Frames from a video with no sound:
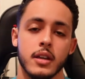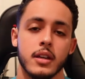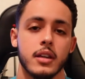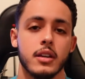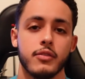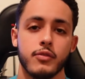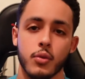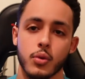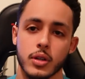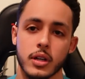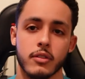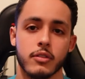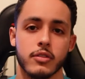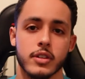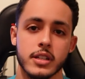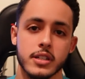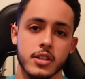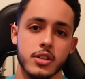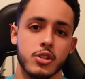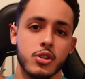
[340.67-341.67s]
If for whatever
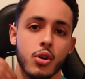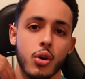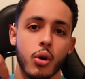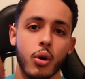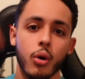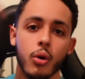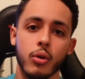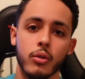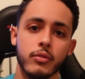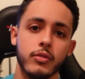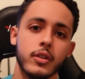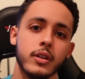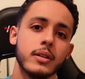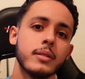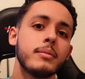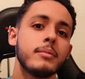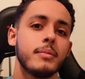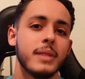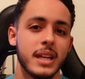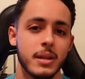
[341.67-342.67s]
reason you're over,
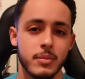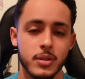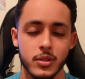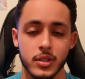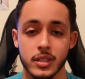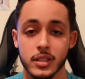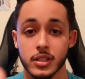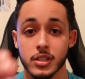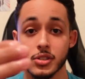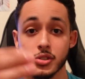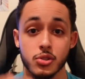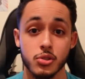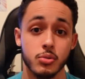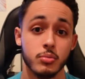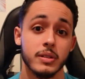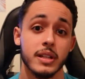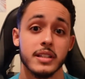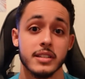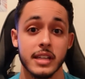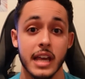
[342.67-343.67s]
maybe you need to
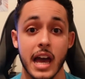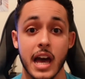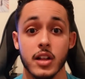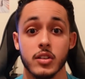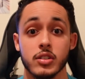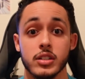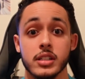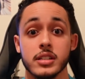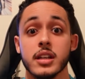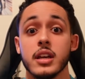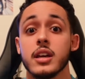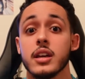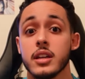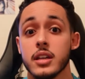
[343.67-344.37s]
consume less calories.